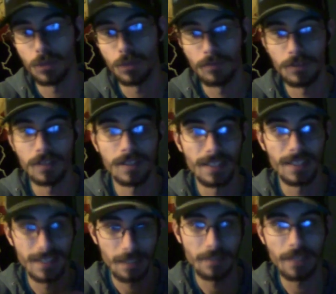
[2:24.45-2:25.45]
woofer can
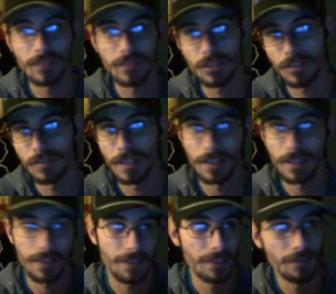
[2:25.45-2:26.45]
sometimes go around like